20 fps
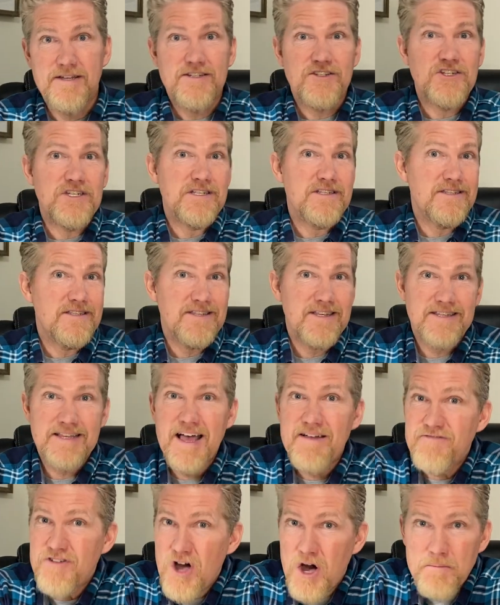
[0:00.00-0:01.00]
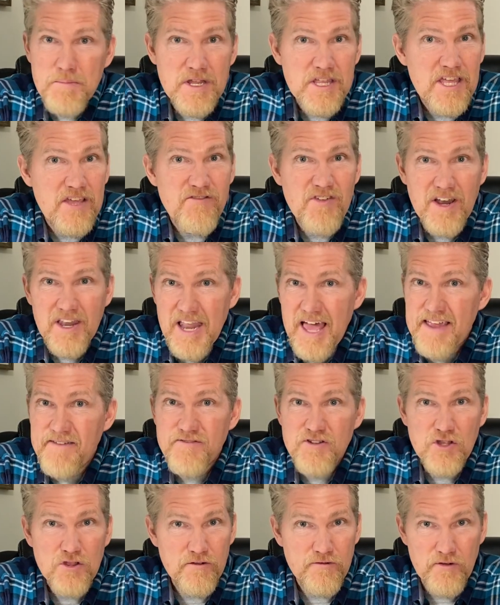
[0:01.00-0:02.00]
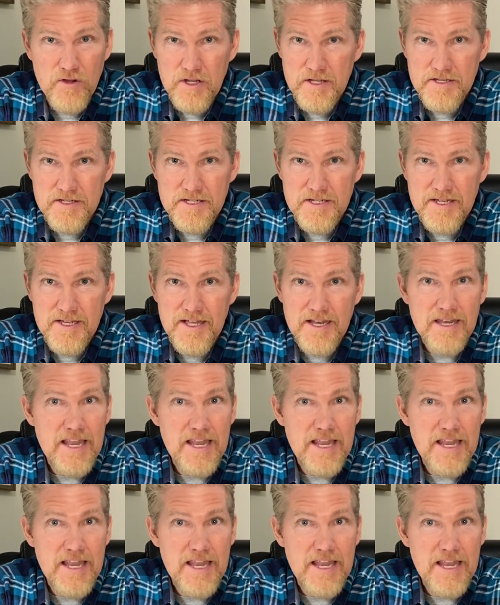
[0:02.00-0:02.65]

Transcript: Jesus says, I've come to give you life to the fullest.